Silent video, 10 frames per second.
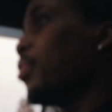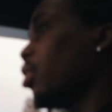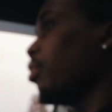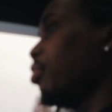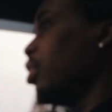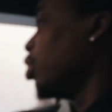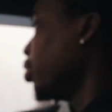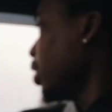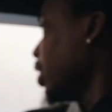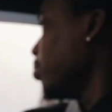thing
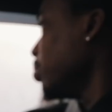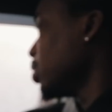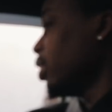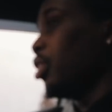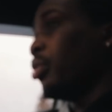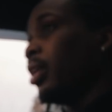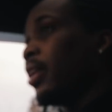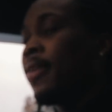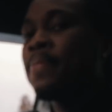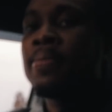coded out, man. It's getting annoying.
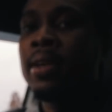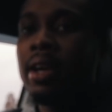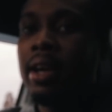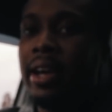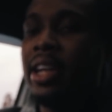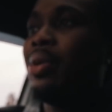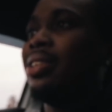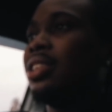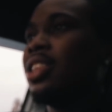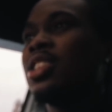
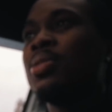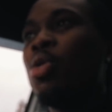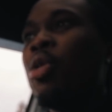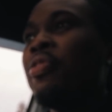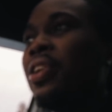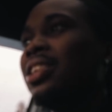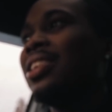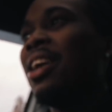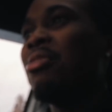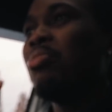Anyways, it's the small things
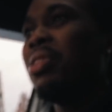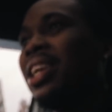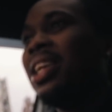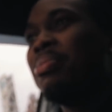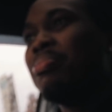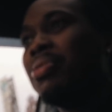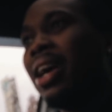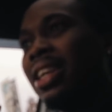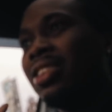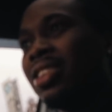that really
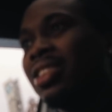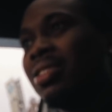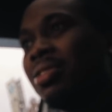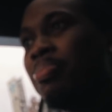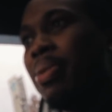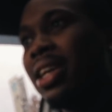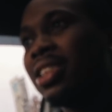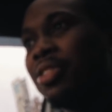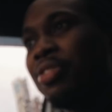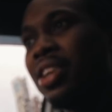like just make
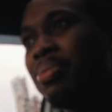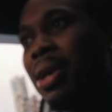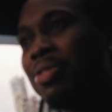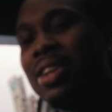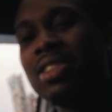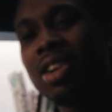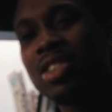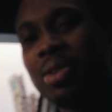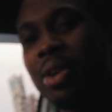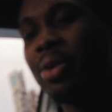things not
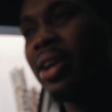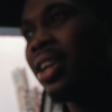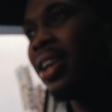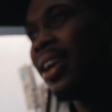so annoying.